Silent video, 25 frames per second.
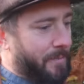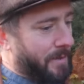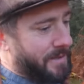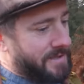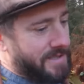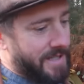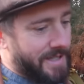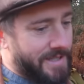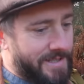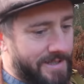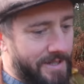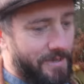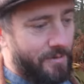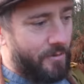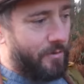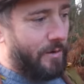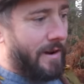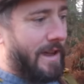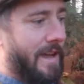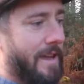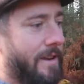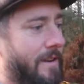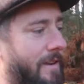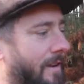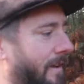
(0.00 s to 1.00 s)
Persistent
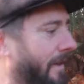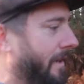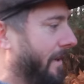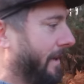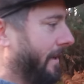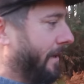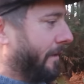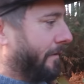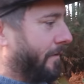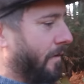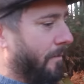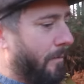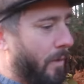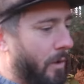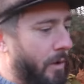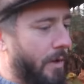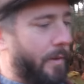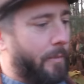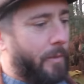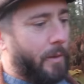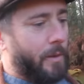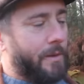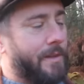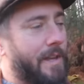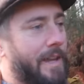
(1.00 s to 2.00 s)
rain for
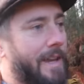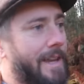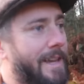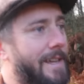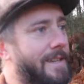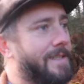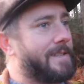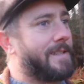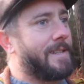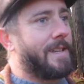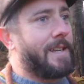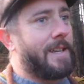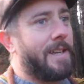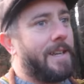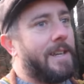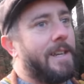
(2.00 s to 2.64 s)
multiple days.